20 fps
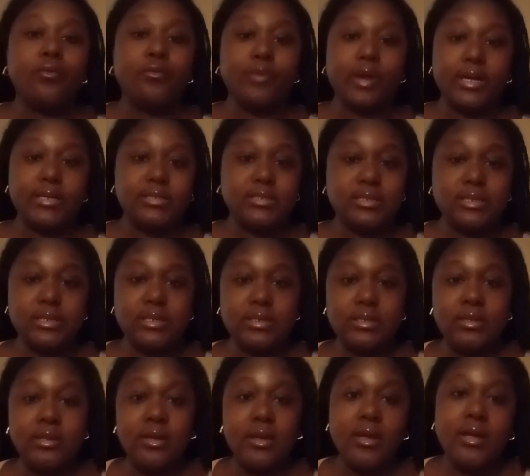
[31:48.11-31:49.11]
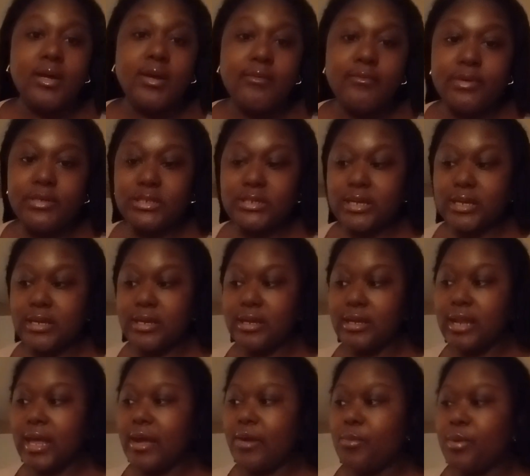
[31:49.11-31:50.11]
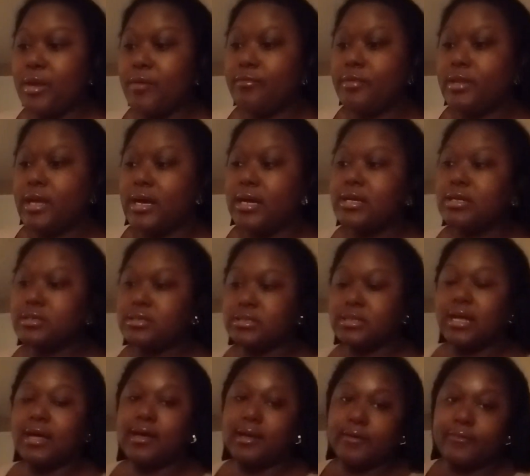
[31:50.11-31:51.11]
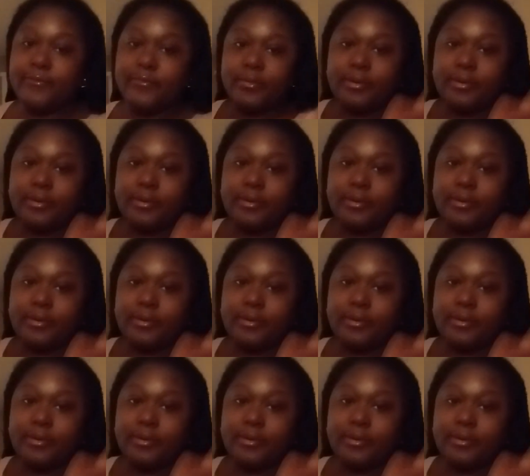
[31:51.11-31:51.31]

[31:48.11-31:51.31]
Reston, Virginia. Like we've done stuff